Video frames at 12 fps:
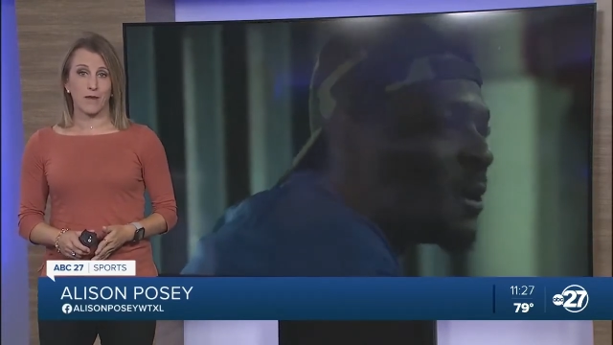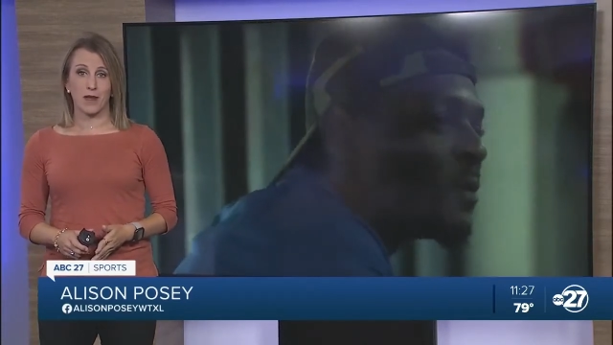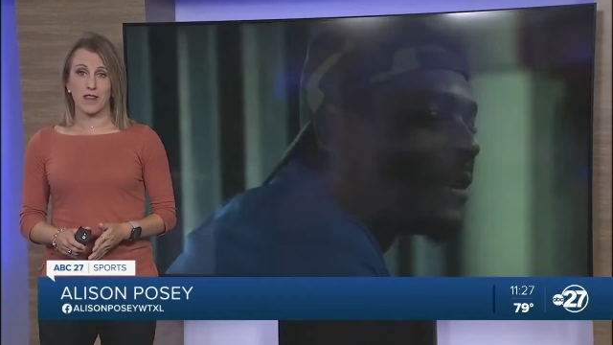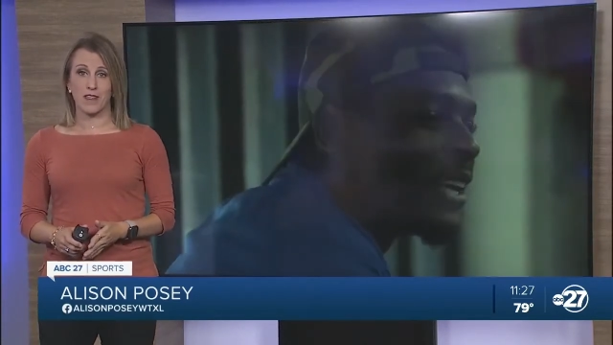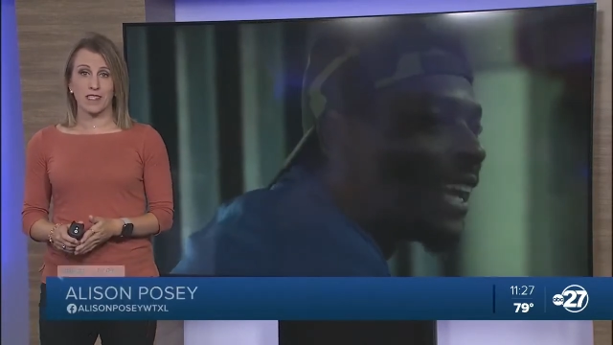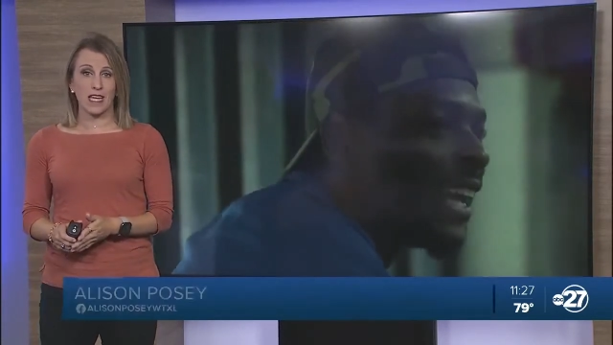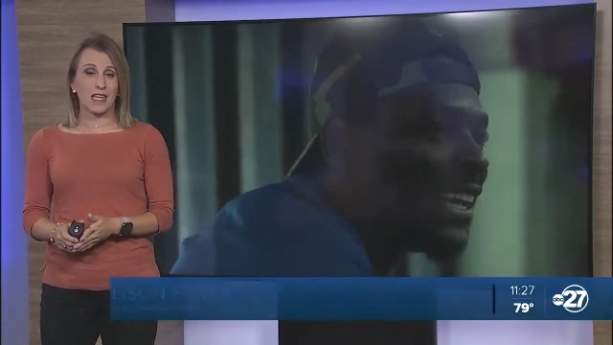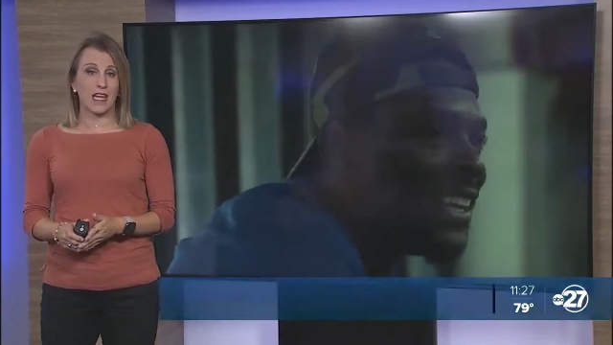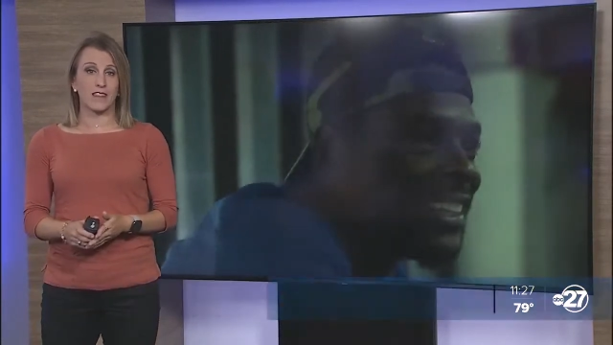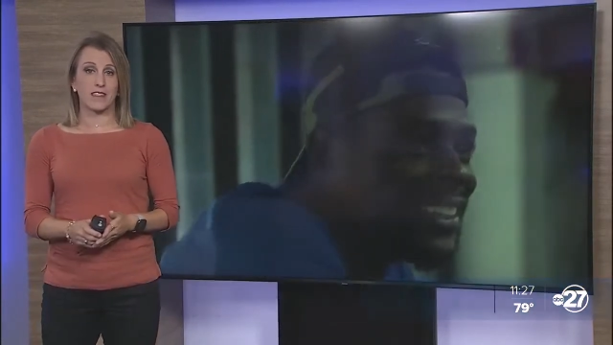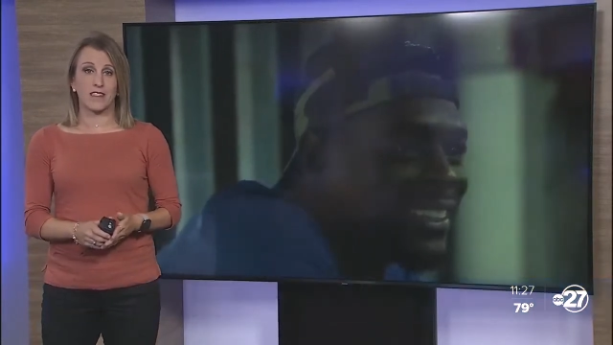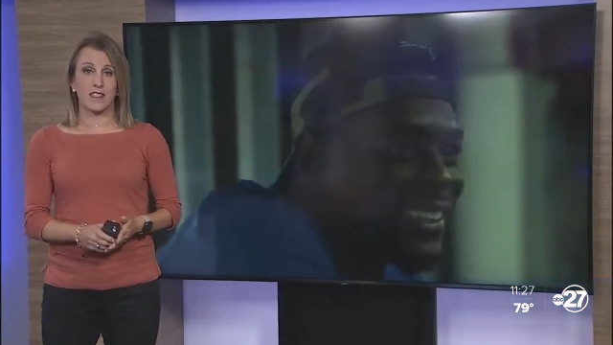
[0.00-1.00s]
But in the
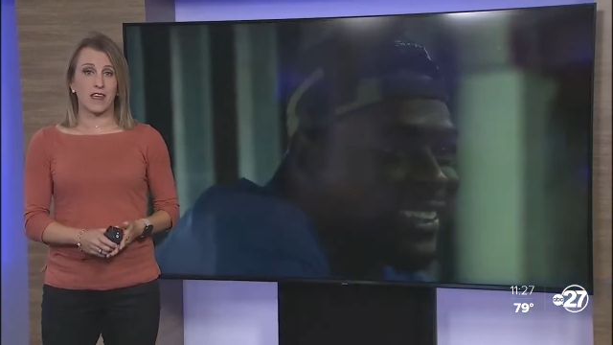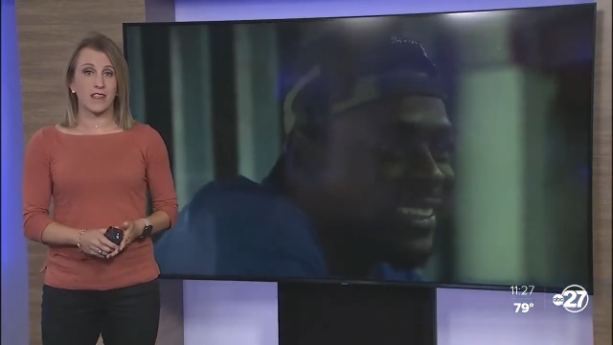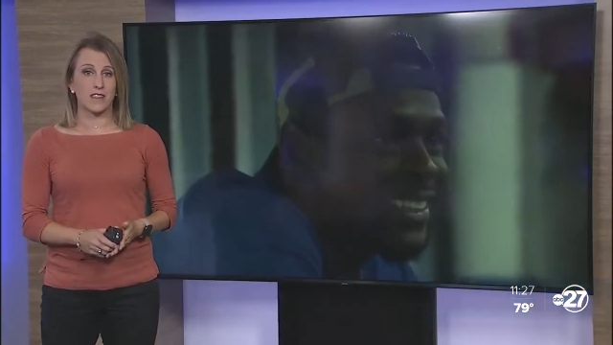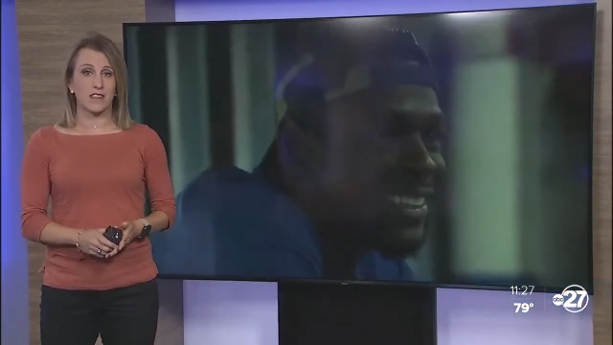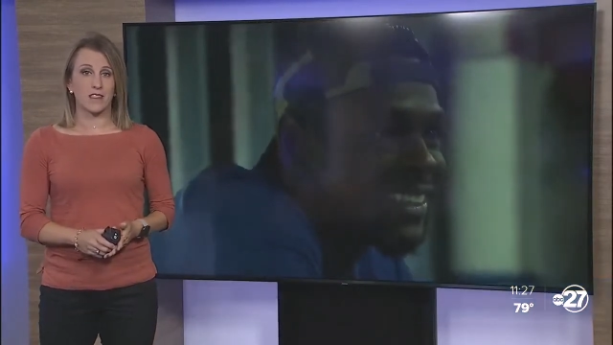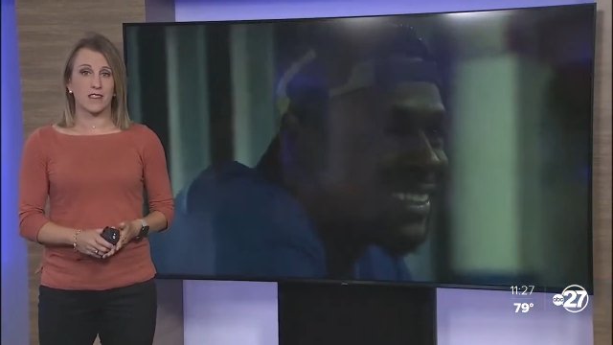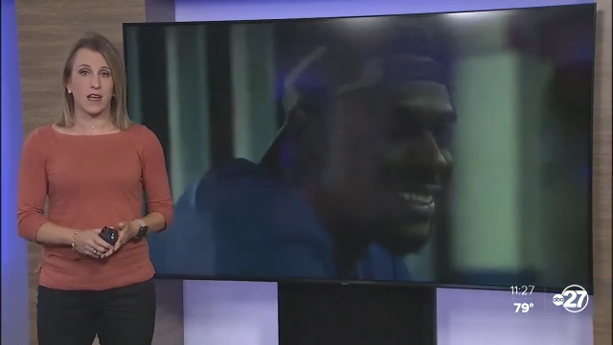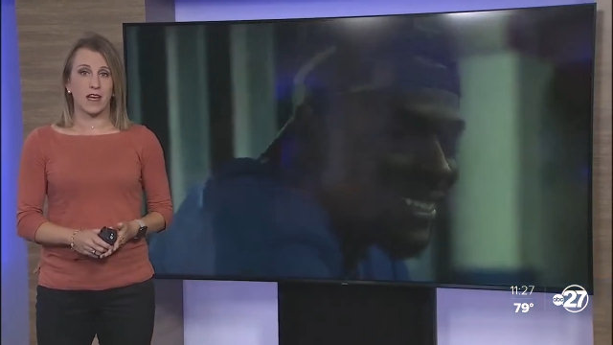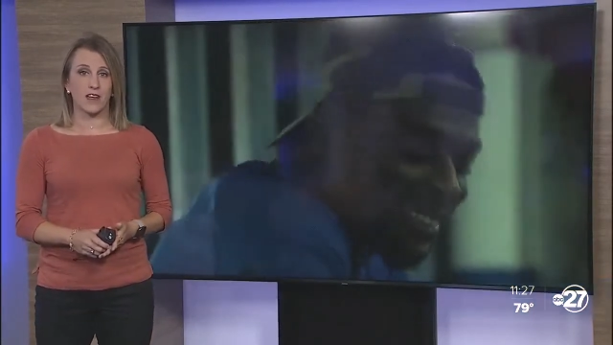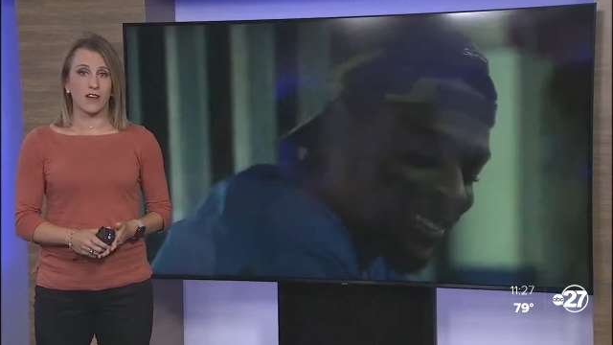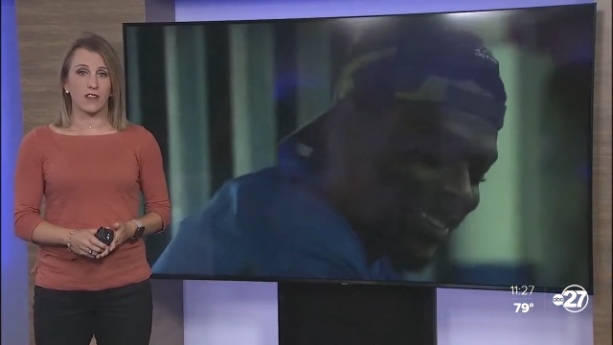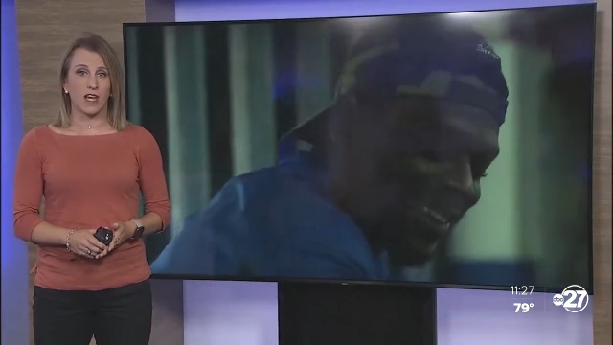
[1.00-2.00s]
decades since, the
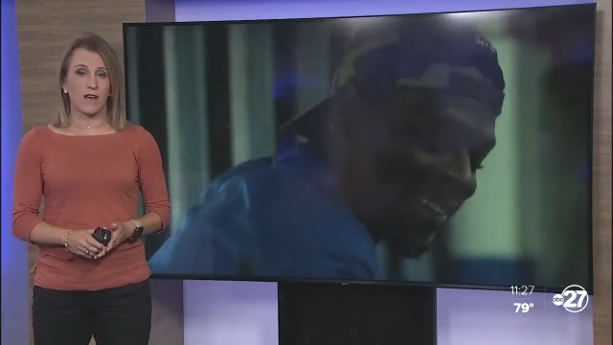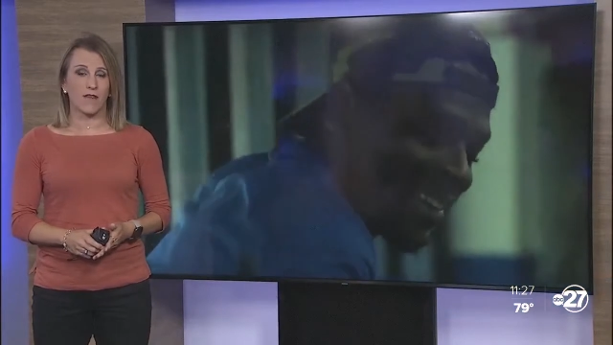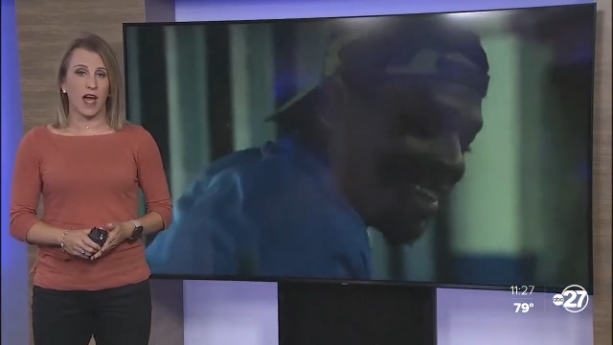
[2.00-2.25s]
Tigers have